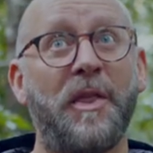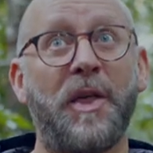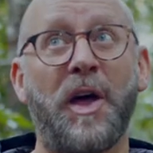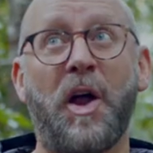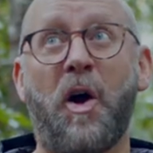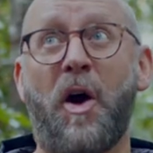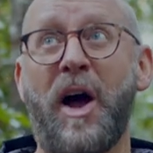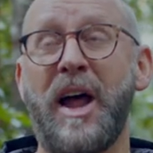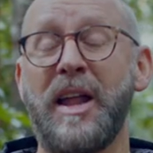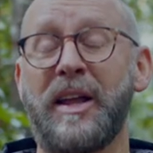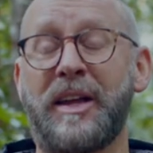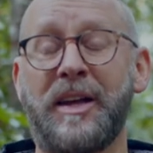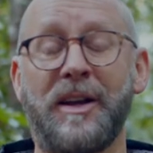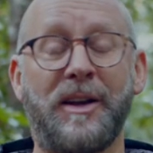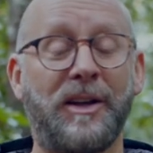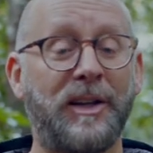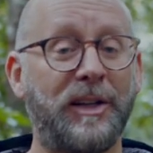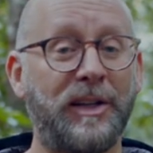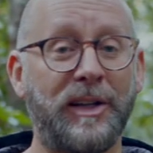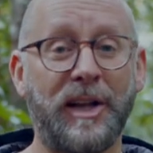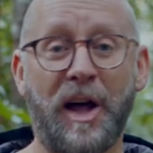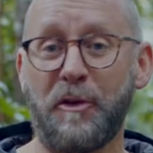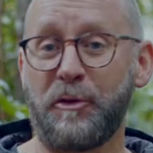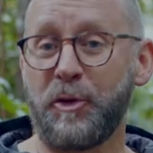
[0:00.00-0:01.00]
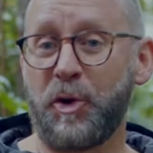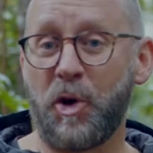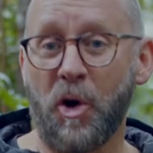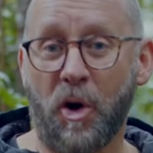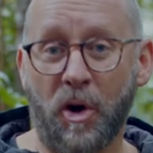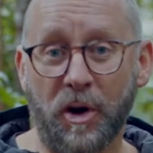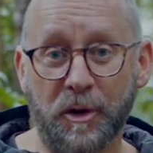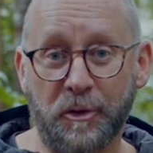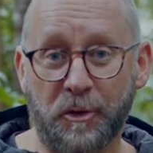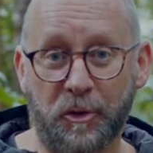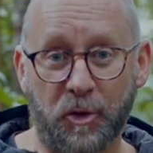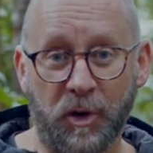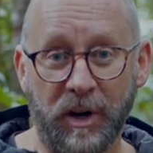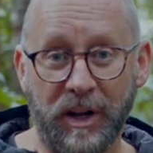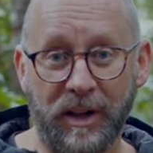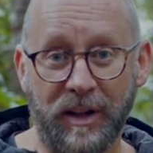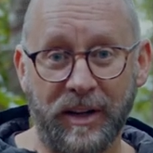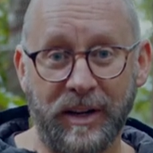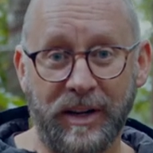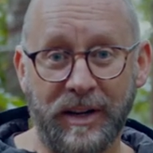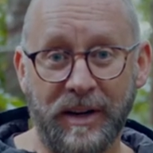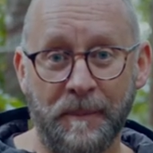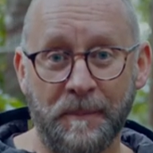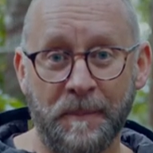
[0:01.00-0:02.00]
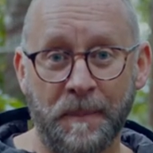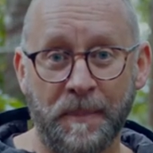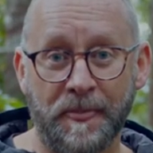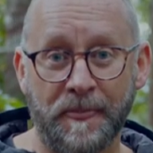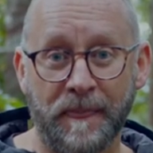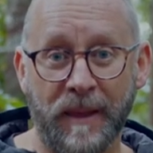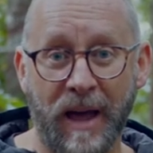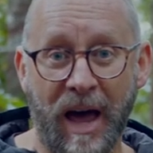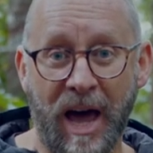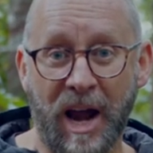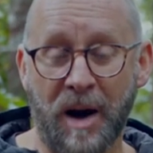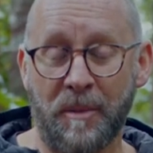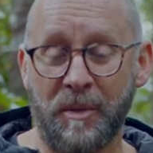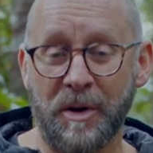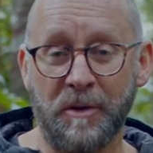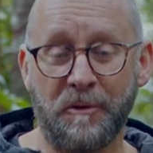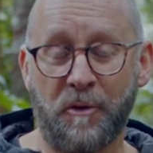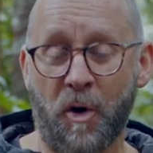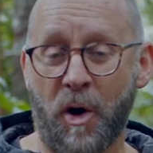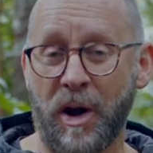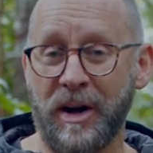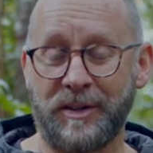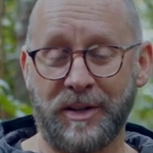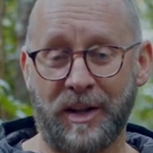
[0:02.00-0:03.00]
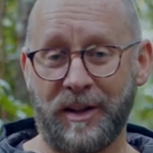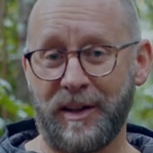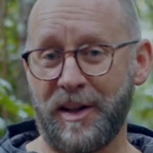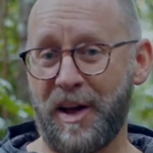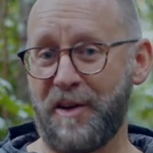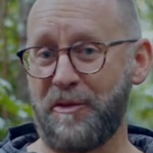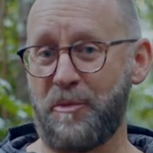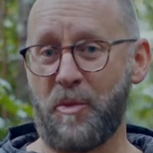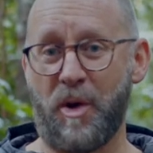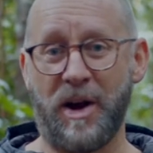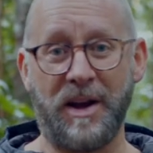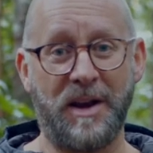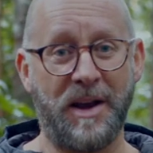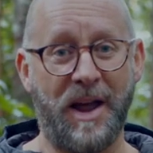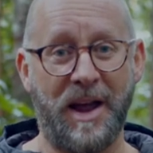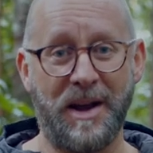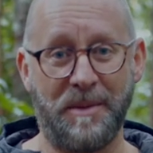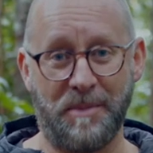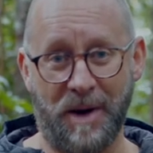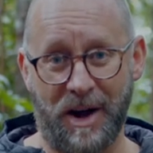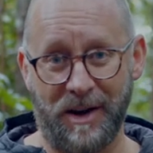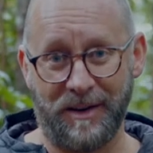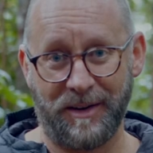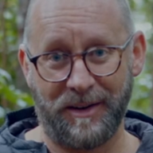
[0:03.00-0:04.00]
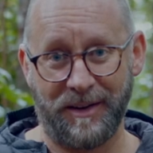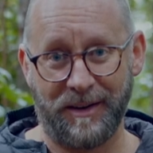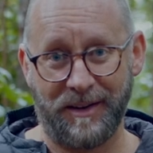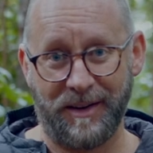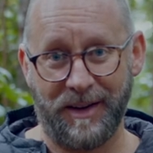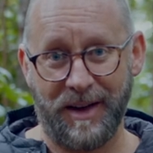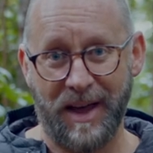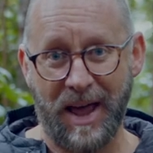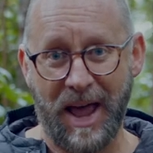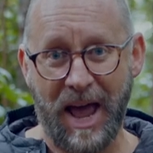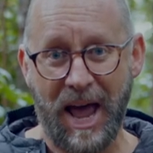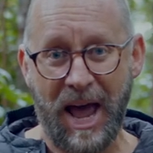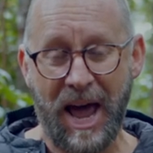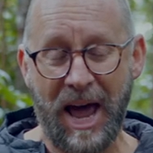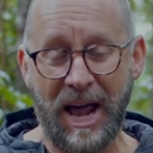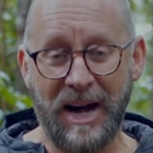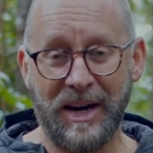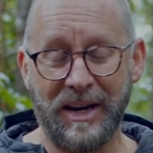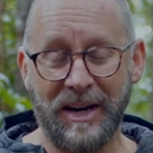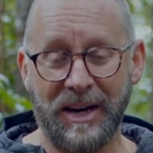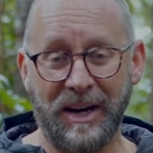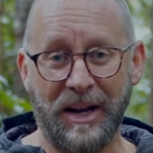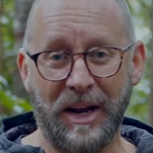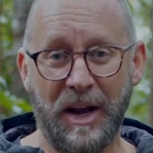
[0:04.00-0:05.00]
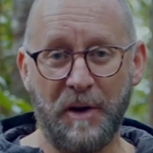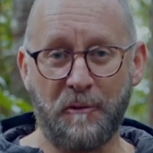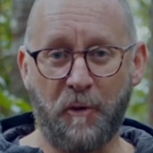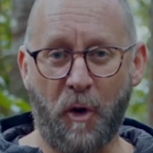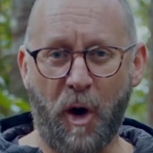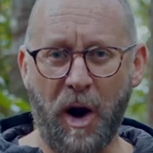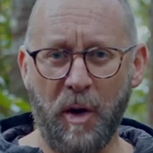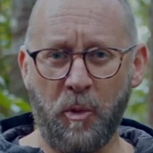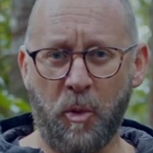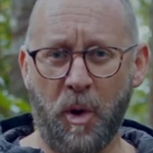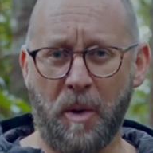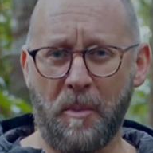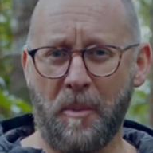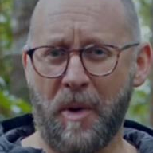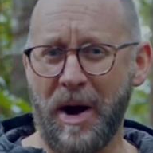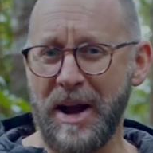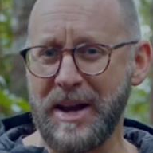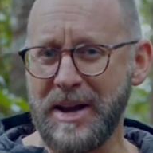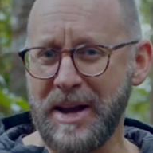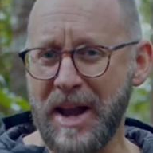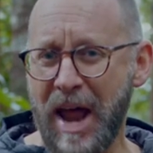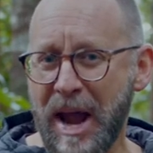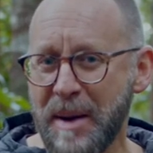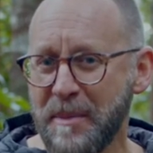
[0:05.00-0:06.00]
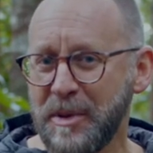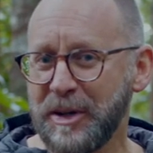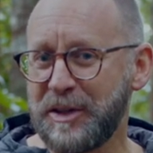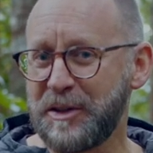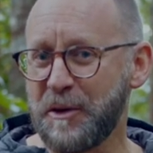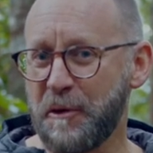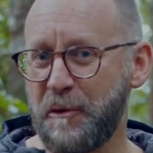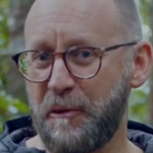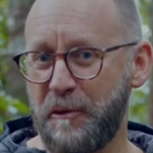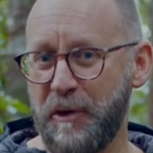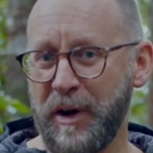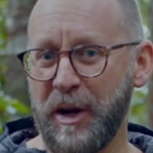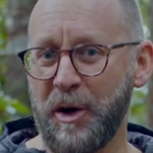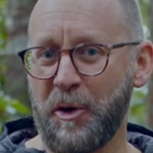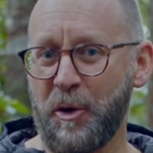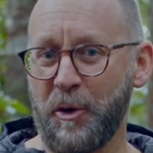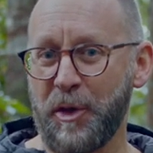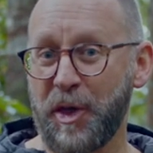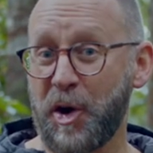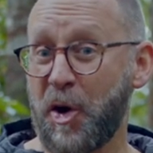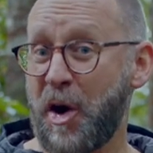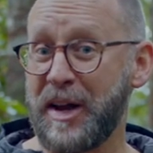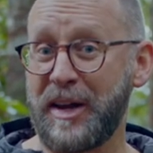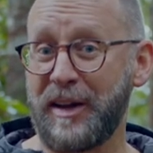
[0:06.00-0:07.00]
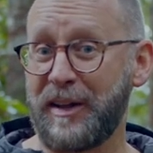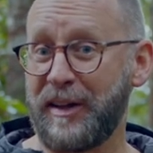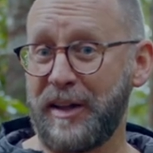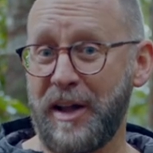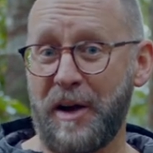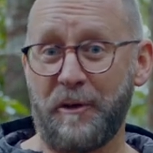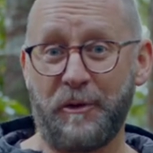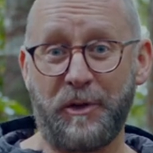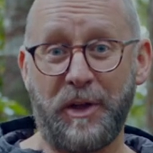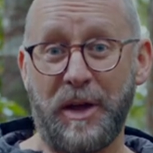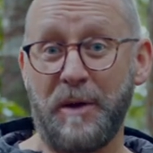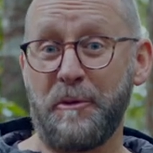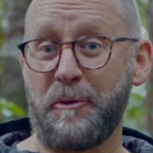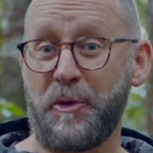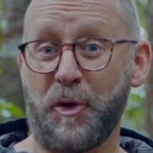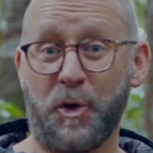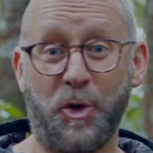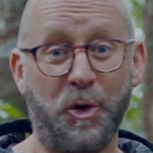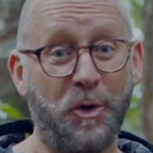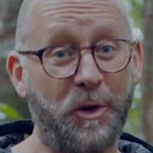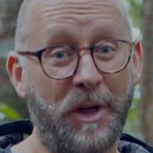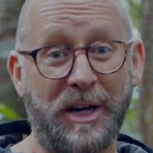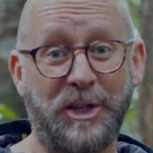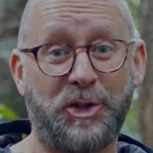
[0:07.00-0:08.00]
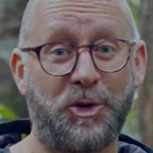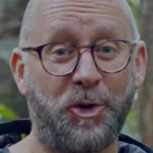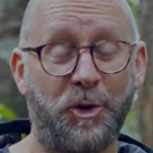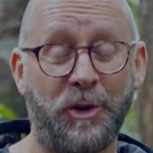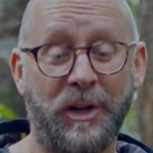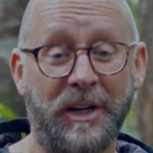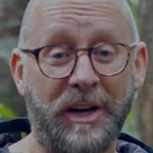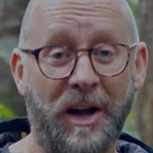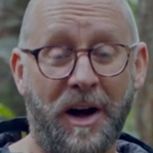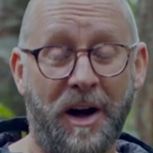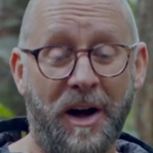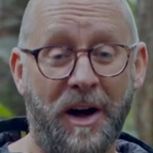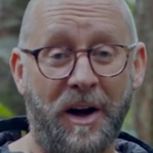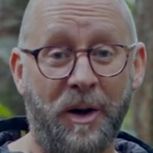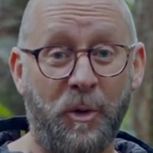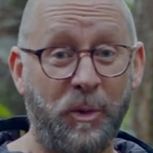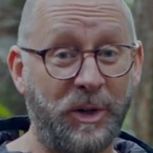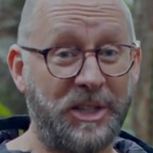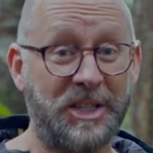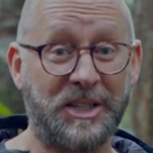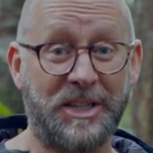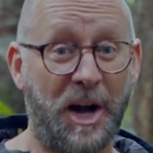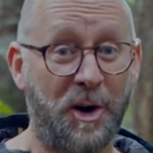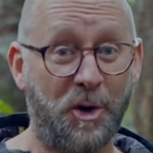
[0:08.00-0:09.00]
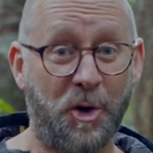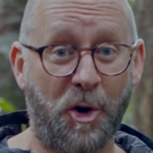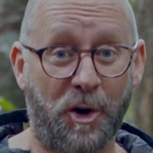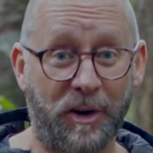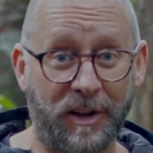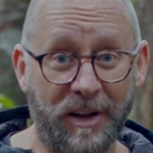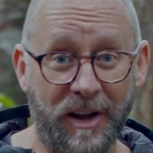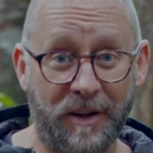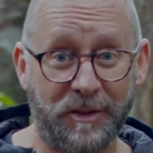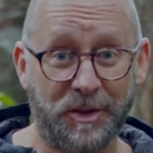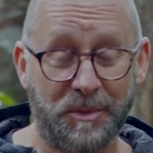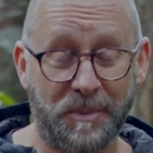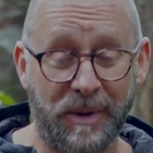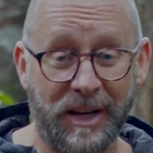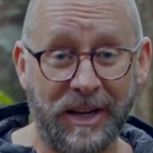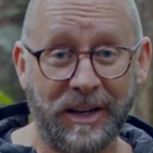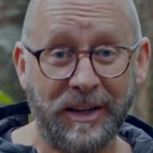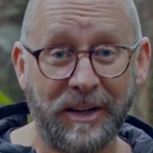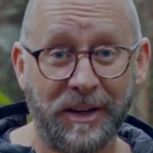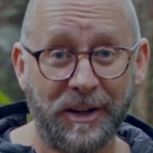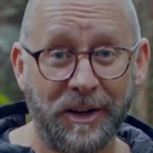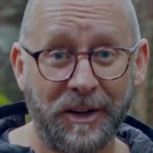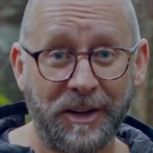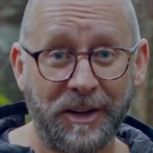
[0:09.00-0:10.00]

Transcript: that I can love God freely and I'm invited to love my neighbor. And if I want my neighbor to feel that I can love them for who they truly are, which is how God loves me,